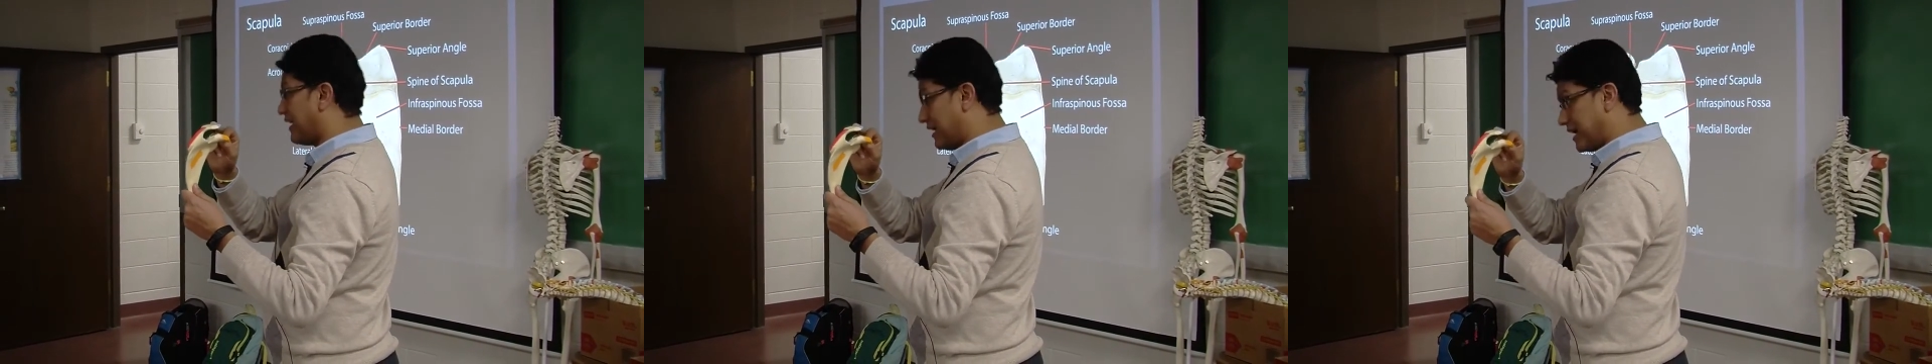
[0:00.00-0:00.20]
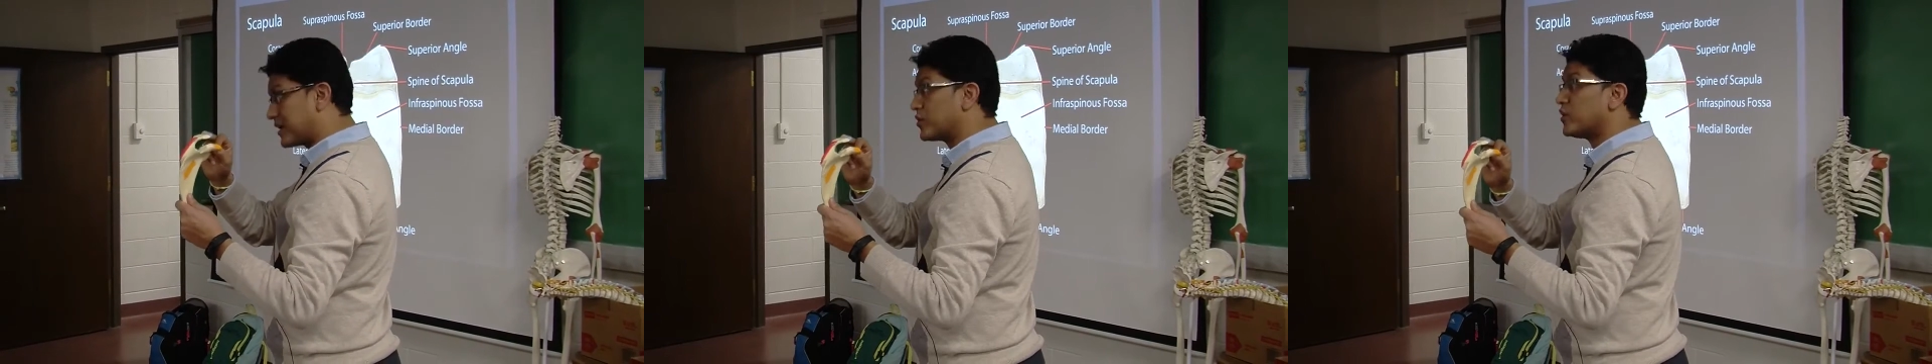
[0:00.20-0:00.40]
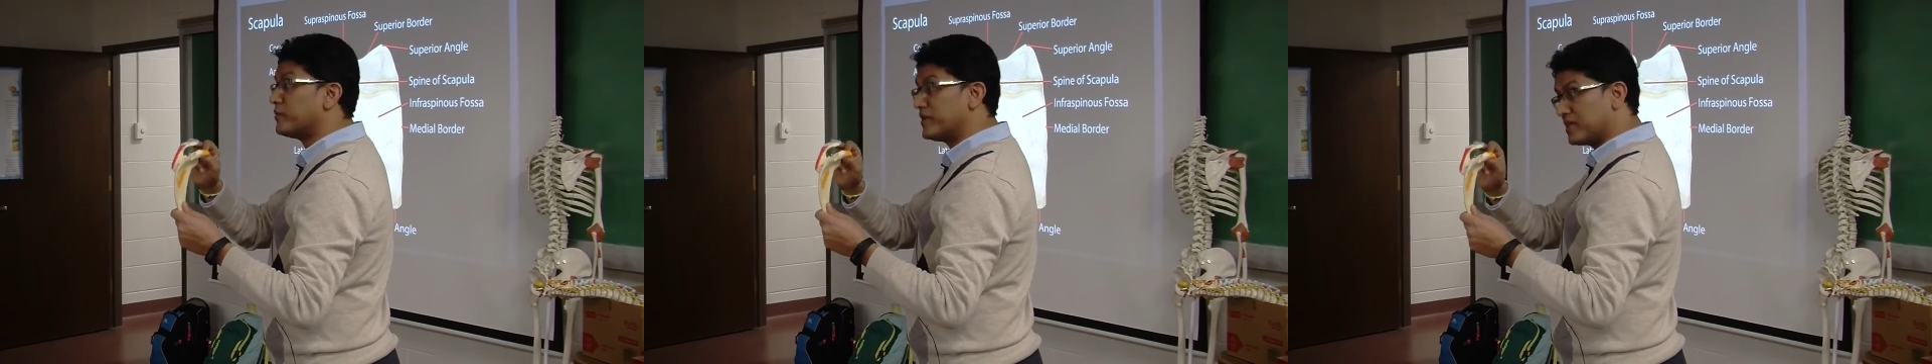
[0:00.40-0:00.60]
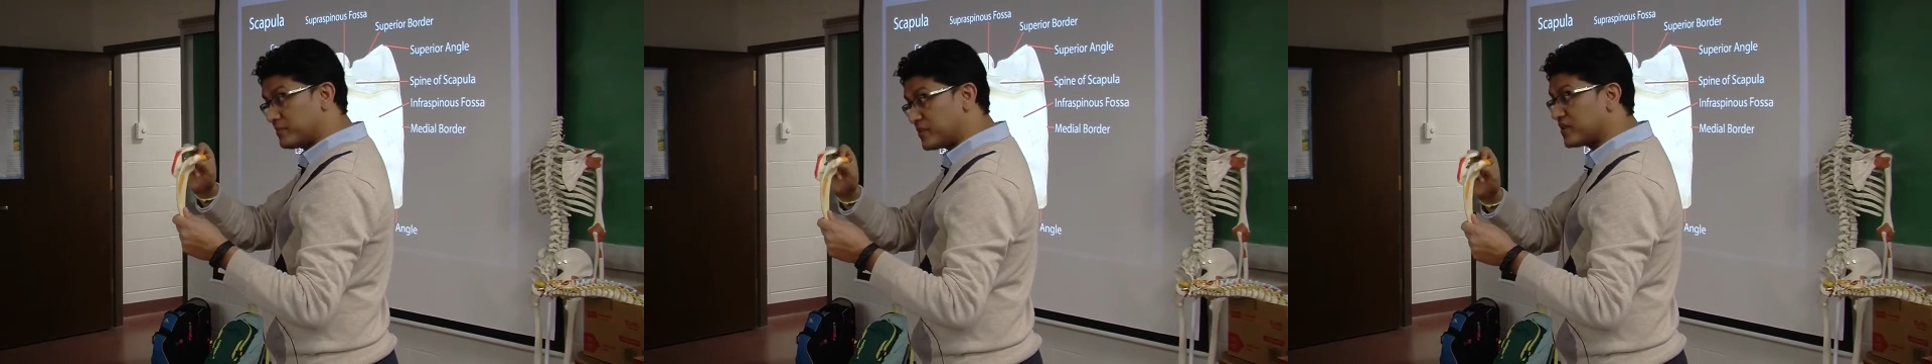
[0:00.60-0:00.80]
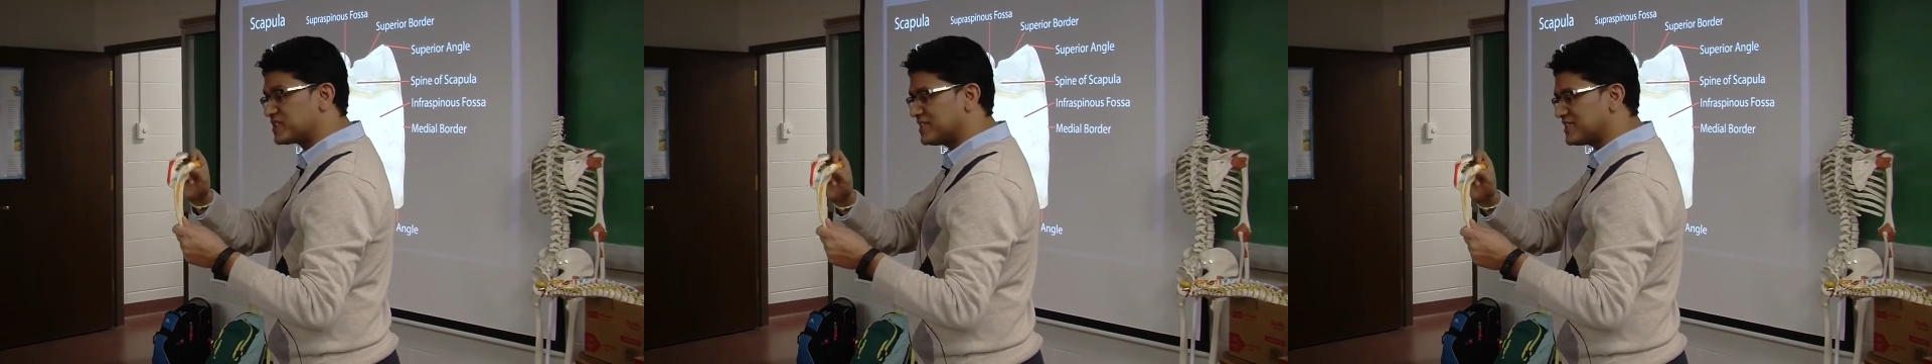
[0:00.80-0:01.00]
acromion
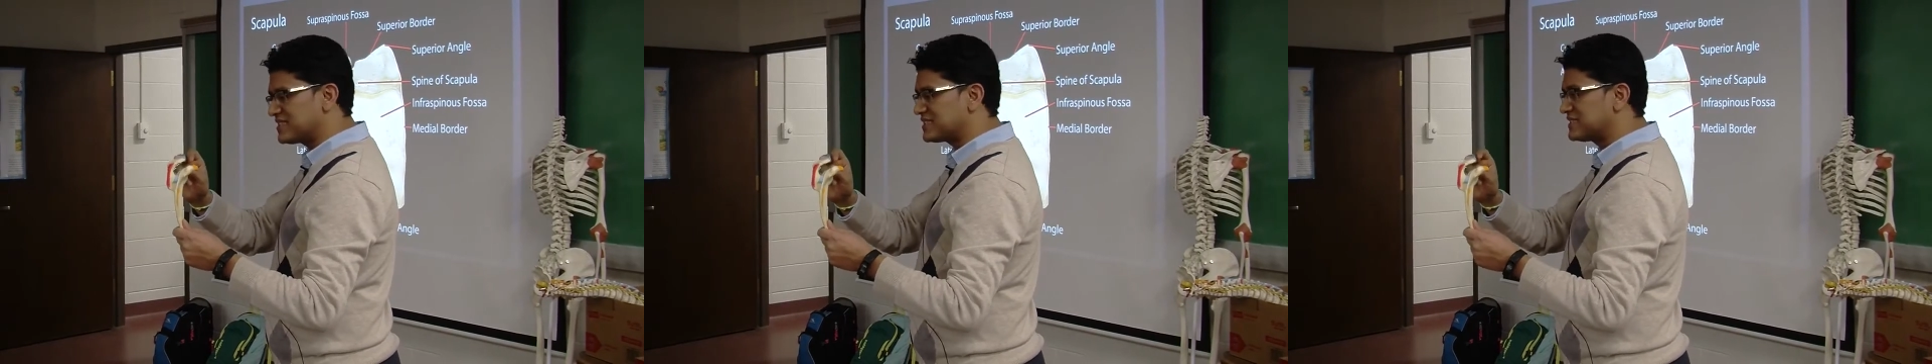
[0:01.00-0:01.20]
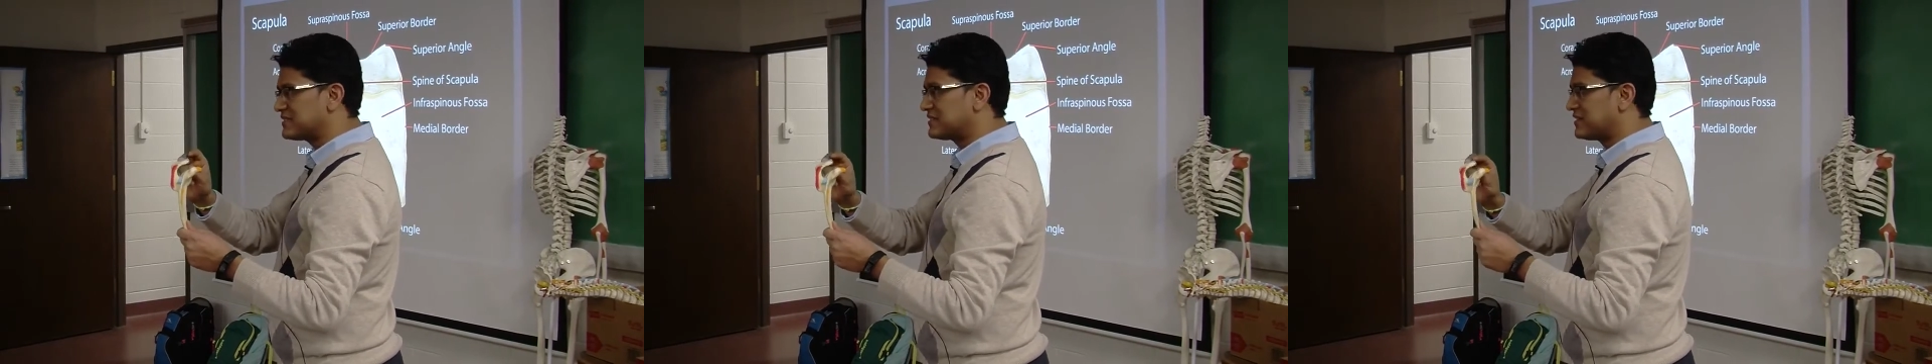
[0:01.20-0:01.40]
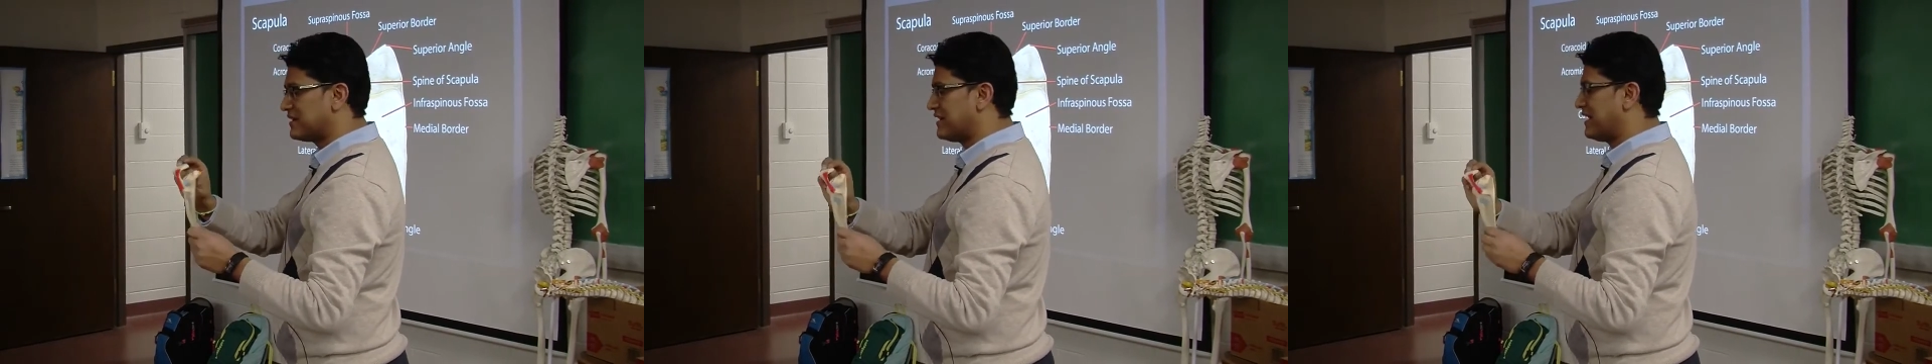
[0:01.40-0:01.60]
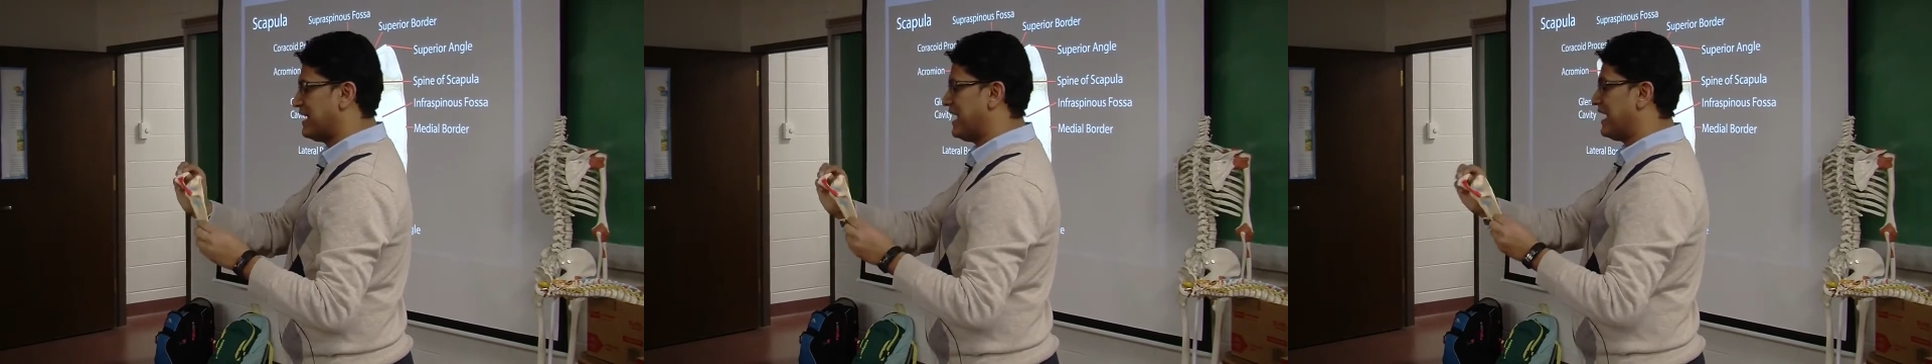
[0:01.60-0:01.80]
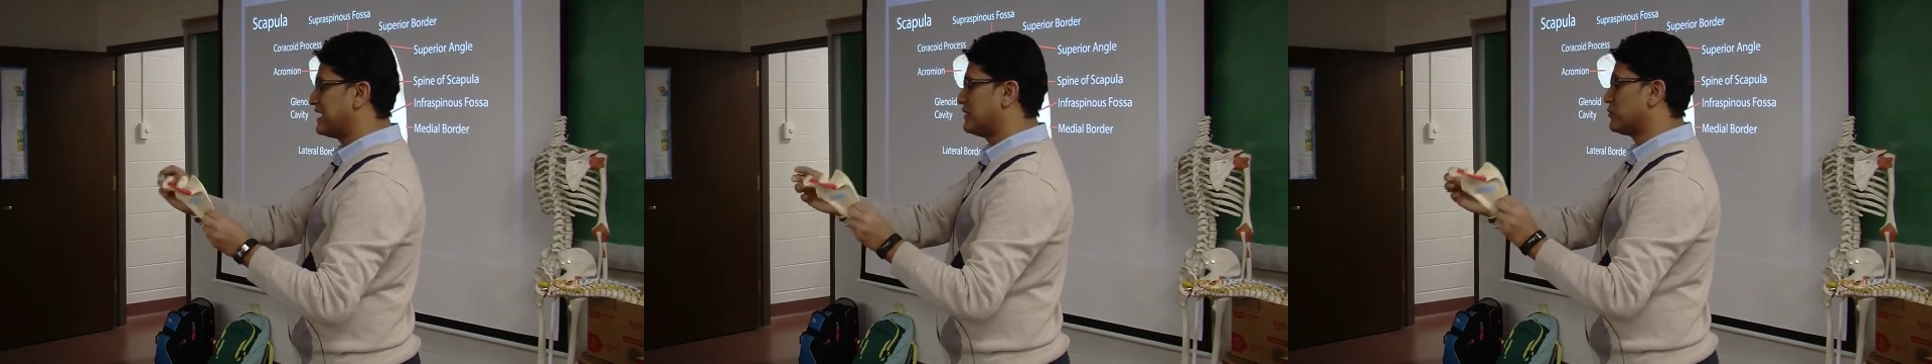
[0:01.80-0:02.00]
process.
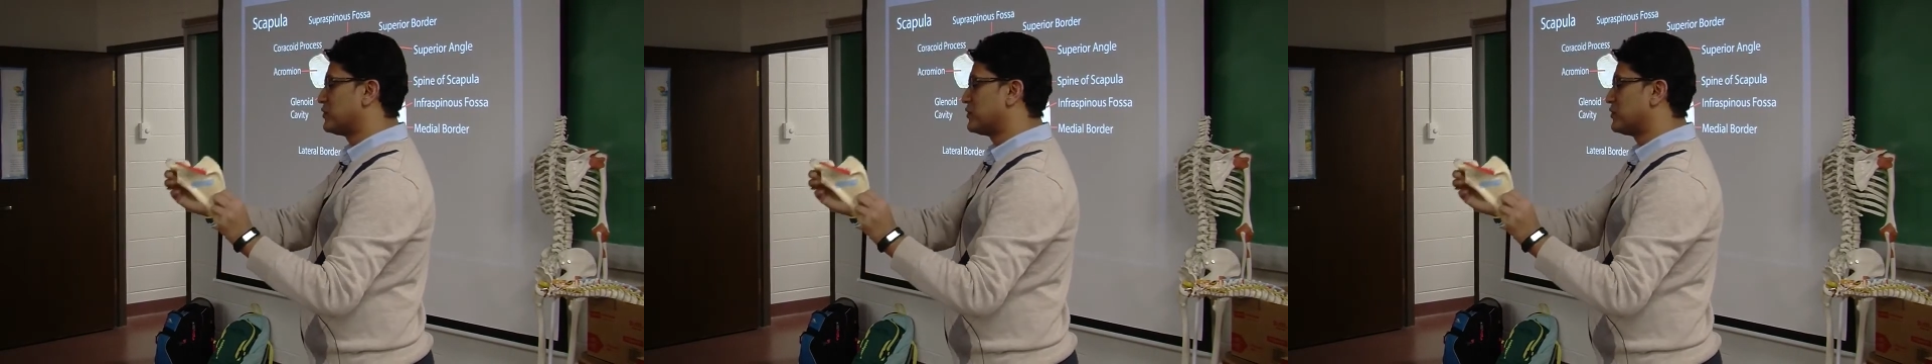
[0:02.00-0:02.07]
And